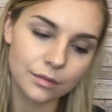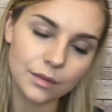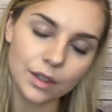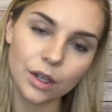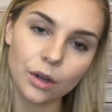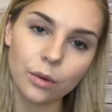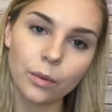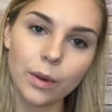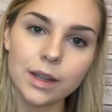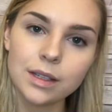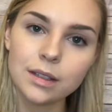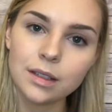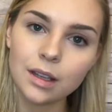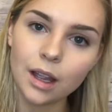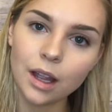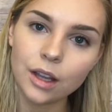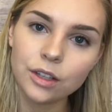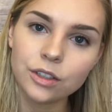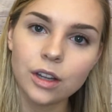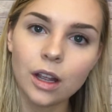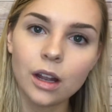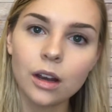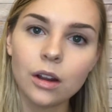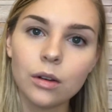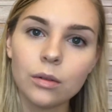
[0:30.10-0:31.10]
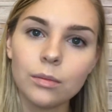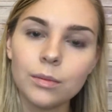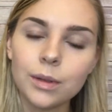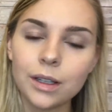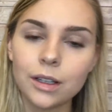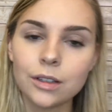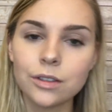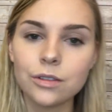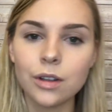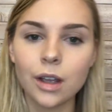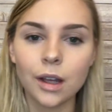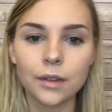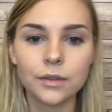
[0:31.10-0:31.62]
you're wasting eyeshadow
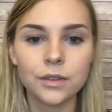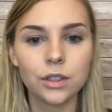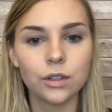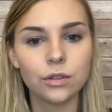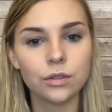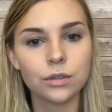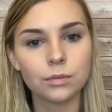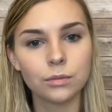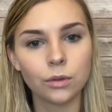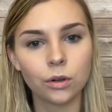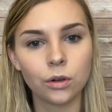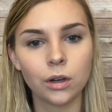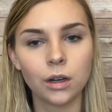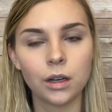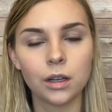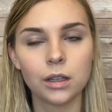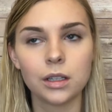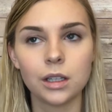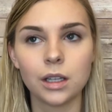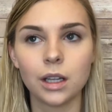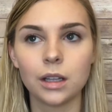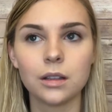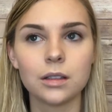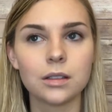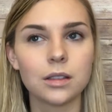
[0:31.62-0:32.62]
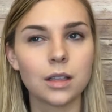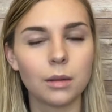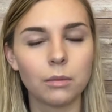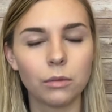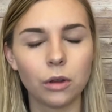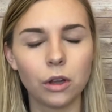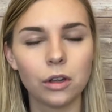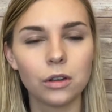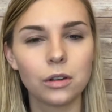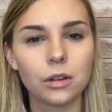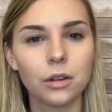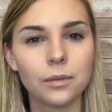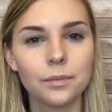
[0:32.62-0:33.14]
because you have to use more to get the same
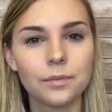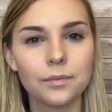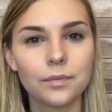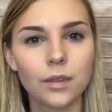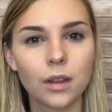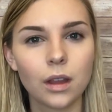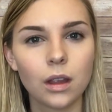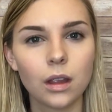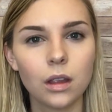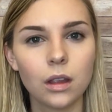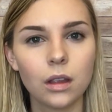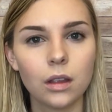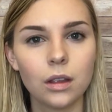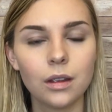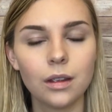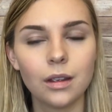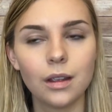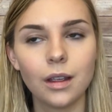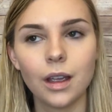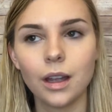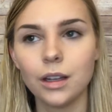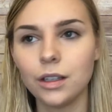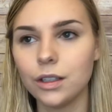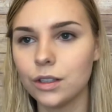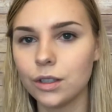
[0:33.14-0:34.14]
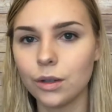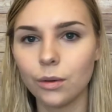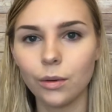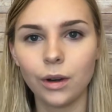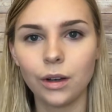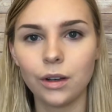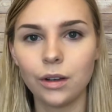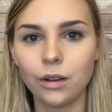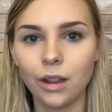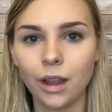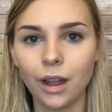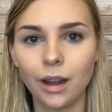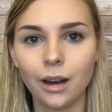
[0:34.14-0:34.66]
look. And you don't
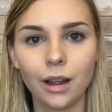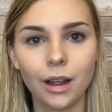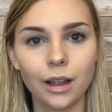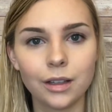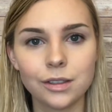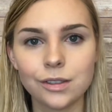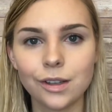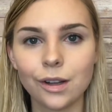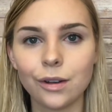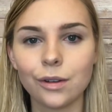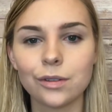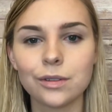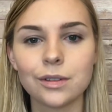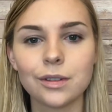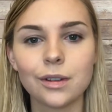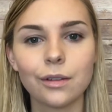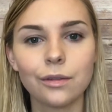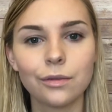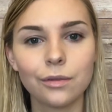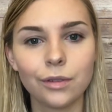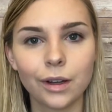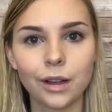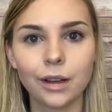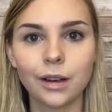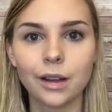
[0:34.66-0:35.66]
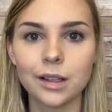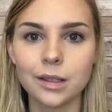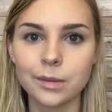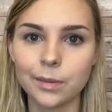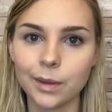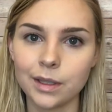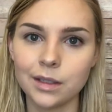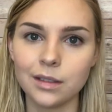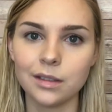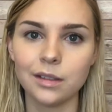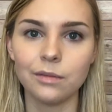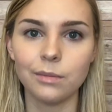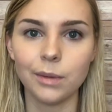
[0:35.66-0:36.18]
want to do that. Eyeshadow's freaking
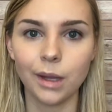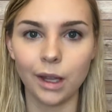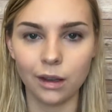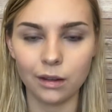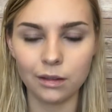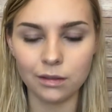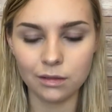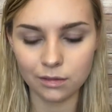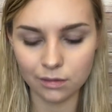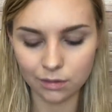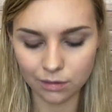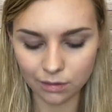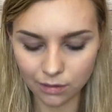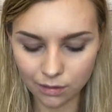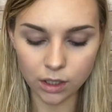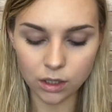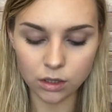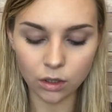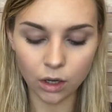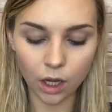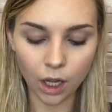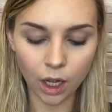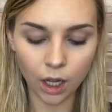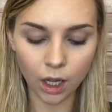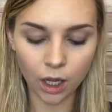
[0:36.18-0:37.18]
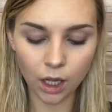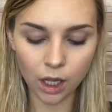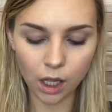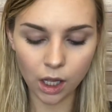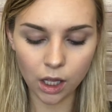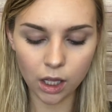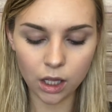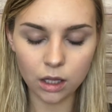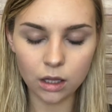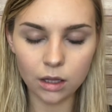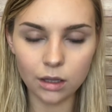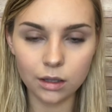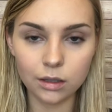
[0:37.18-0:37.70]
expensive, man. So
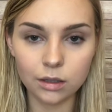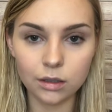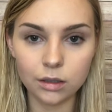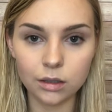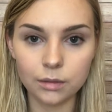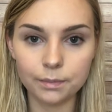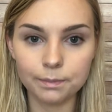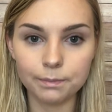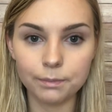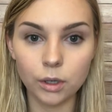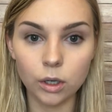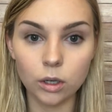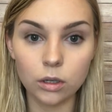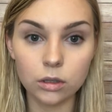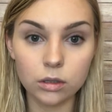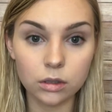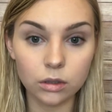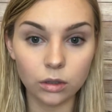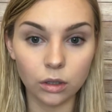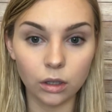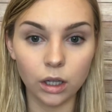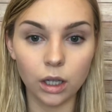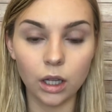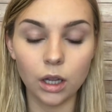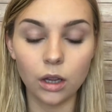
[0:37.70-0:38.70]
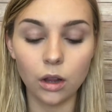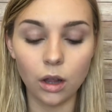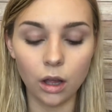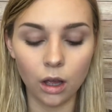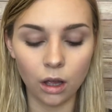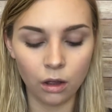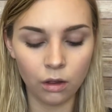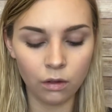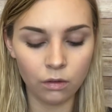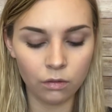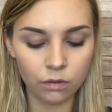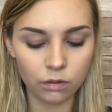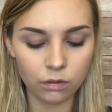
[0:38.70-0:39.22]
I personally
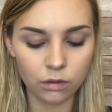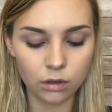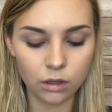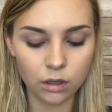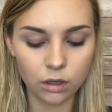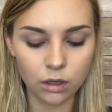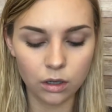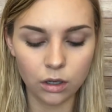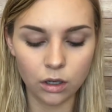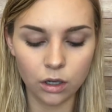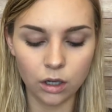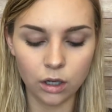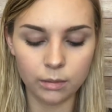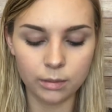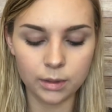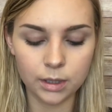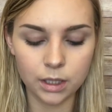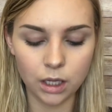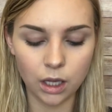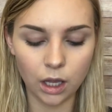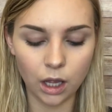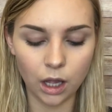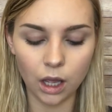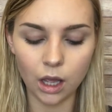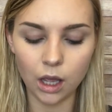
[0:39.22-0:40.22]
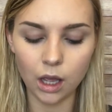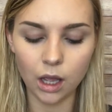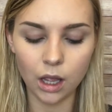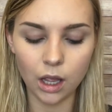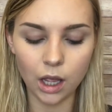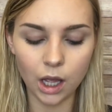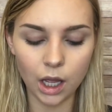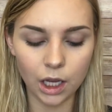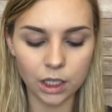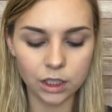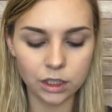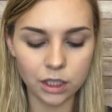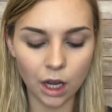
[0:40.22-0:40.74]
love Urban Decay
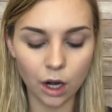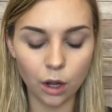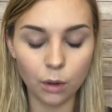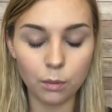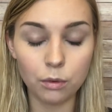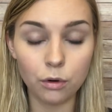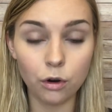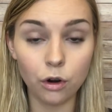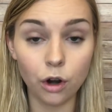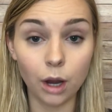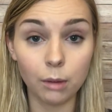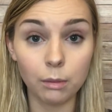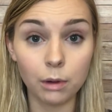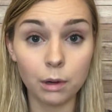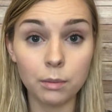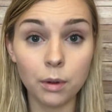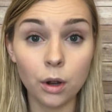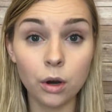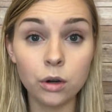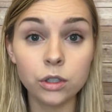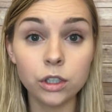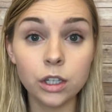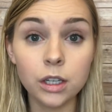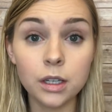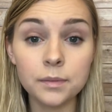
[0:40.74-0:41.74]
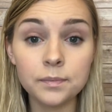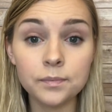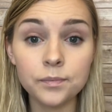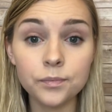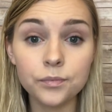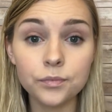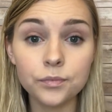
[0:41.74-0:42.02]
eyeshadow primer potion.